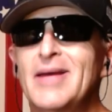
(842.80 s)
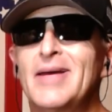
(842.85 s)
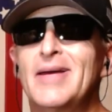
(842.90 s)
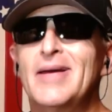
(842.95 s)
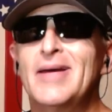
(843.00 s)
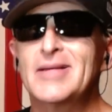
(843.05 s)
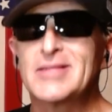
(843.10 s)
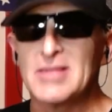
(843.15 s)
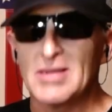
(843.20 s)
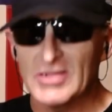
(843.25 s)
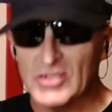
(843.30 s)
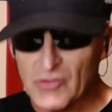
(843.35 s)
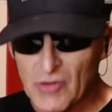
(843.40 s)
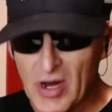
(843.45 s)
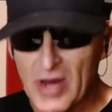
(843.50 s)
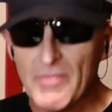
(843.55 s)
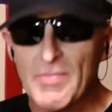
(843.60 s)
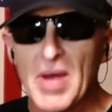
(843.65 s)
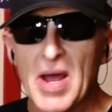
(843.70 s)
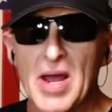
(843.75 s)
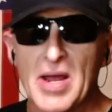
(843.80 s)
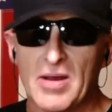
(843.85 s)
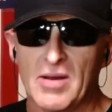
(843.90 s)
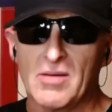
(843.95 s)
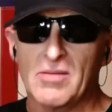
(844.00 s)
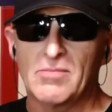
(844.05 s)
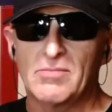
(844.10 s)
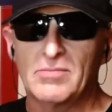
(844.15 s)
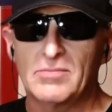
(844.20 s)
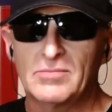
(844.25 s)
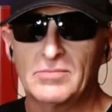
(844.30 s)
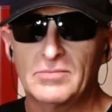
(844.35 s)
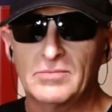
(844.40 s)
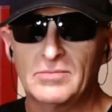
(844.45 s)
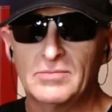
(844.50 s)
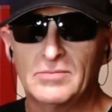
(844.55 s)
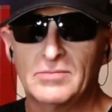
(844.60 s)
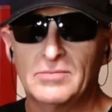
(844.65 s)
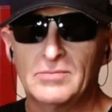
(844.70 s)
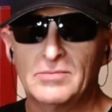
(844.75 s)
It's a straight banger.
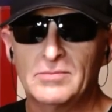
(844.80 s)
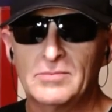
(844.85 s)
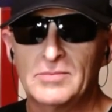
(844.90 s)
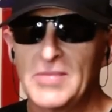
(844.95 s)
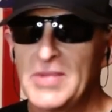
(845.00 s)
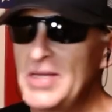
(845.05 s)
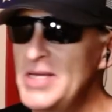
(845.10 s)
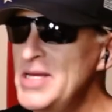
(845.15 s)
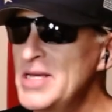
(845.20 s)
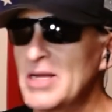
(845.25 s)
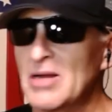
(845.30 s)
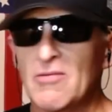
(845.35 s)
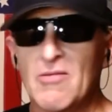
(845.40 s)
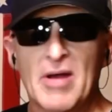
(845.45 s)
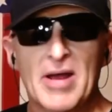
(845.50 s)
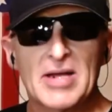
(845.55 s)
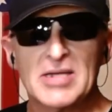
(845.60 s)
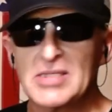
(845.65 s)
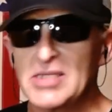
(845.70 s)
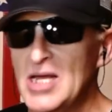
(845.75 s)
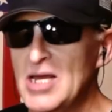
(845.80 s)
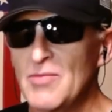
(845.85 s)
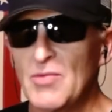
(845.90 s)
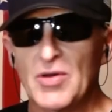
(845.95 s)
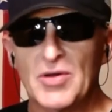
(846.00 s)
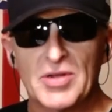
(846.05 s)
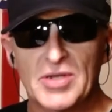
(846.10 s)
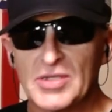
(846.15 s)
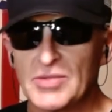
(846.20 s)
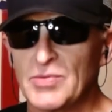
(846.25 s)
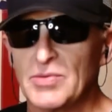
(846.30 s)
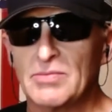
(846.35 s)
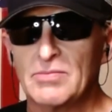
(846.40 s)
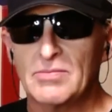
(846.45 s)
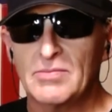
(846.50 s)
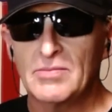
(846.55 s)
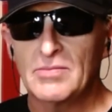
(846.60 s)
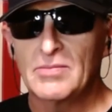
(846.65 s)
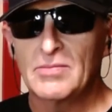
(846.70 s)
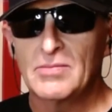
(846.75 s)
He hit a grand slam on this one.
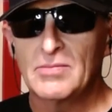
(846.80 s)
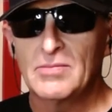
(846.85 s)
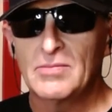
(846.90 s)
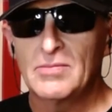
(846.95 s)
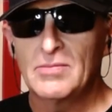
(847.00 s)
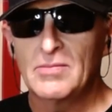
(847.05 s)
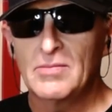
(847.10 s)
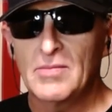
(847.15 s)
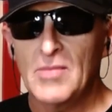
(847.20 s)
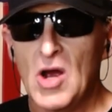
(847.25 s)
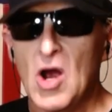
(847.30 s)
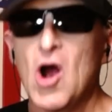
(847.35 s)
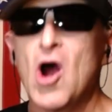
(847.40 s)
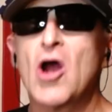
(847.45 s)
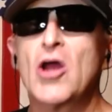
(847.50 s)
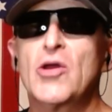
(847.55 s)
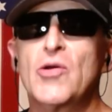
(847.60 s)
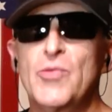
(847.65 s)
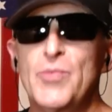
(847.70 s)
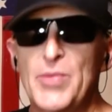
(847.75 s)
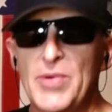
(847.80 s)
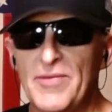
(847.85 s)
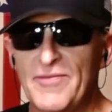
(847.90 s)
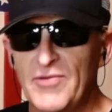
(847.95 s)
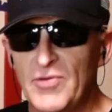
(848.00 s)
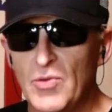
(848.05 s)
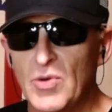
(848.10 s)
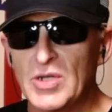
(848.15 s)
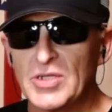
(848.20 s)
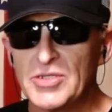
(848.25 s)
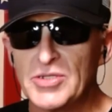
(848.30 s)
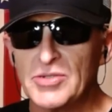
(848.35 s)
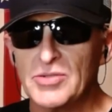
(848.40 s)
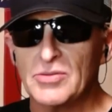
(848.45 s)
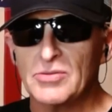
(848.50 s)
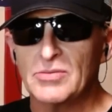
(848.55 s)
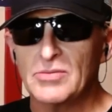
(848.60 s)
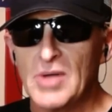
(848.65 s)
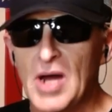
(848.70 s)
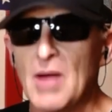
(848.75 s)
Argue with me if you want to.
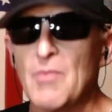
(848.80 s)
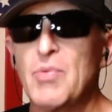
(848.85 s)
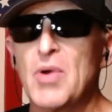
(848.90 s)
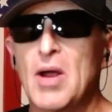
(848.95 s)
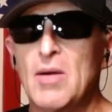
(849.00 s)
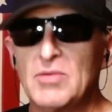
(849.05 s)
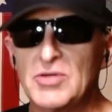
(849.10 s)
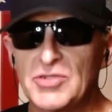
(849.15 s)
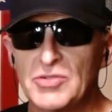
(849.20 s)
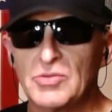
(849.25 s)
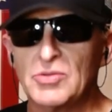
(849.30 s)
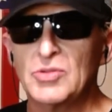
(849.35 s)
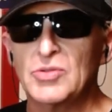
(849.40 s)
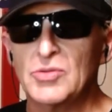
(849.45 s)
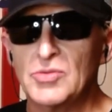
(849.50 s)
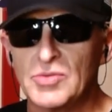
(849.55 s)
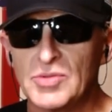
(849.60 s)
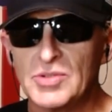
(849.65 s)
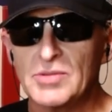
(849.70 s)
I promise you lose.